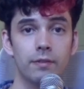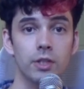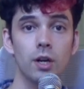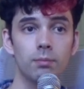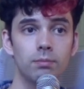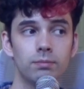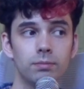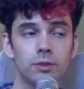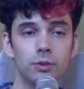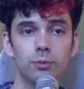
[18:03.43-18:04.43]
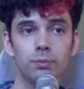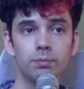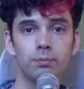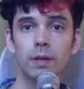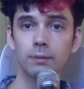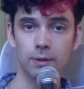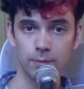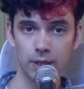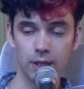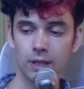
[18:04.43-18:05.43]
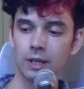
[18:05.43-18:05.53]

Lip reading: job to make me money.